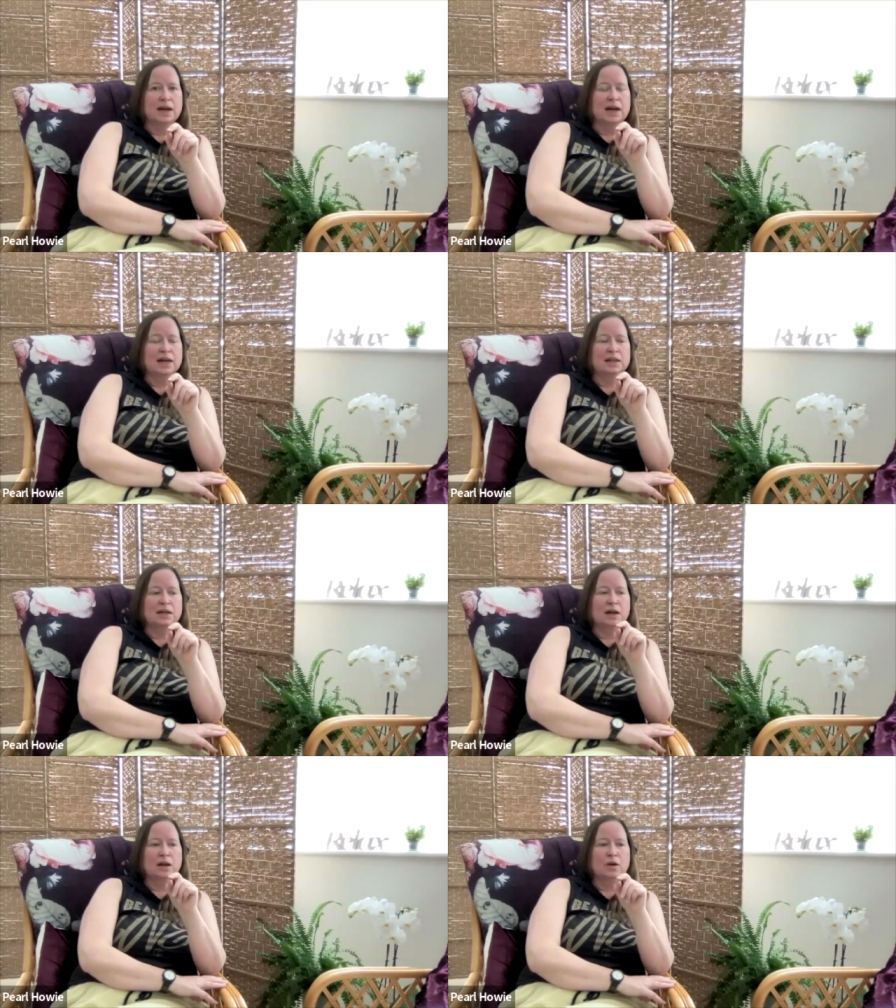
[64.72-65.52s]

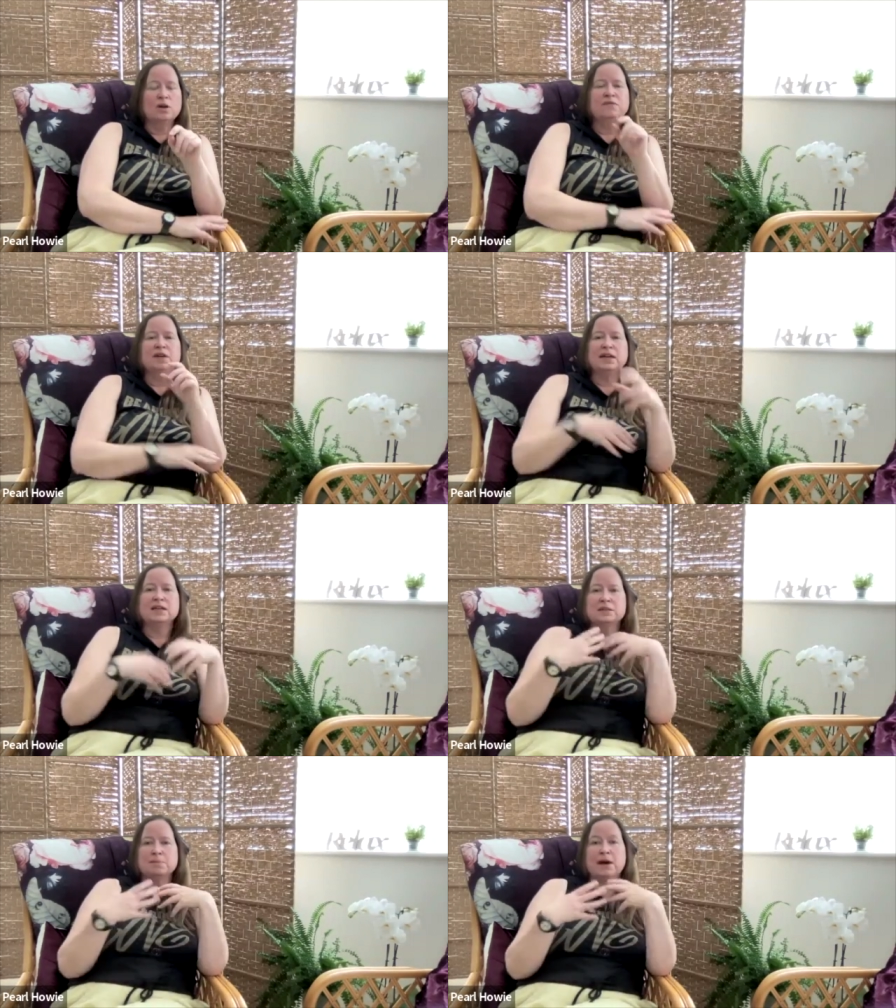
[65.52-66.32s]
And a lot of it
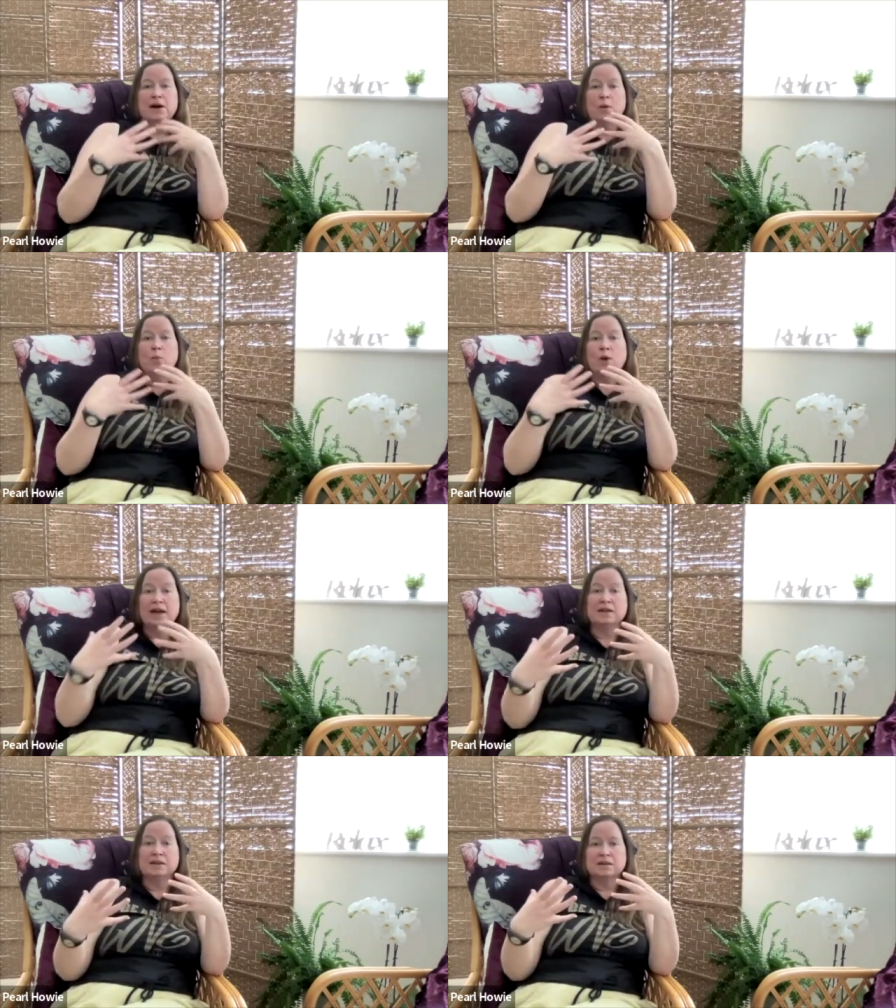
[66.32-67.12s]
is about
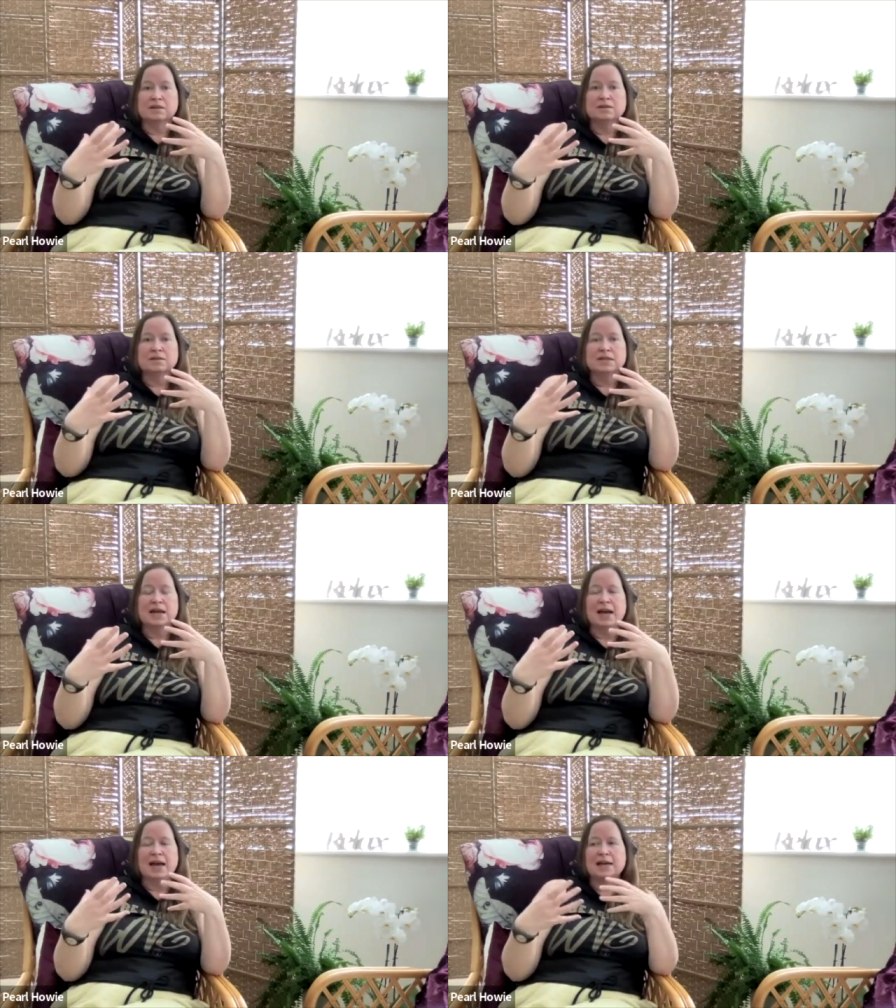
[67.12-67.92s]
awareness.
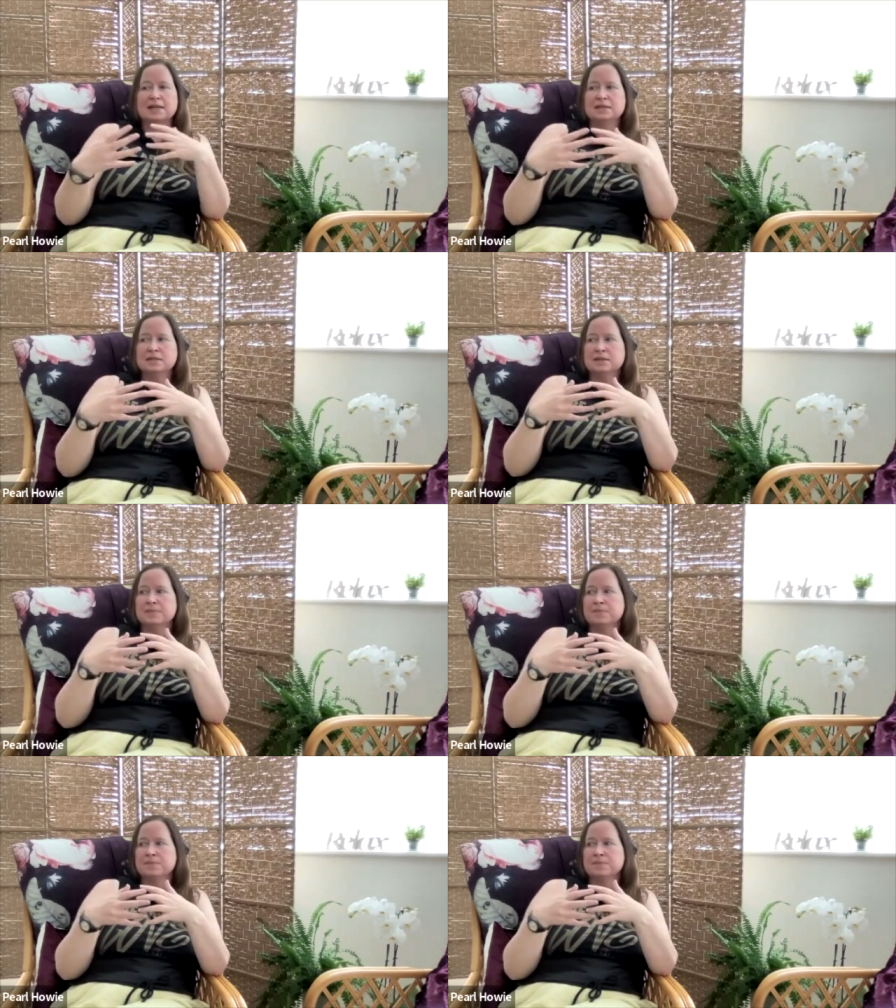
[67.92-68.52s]
And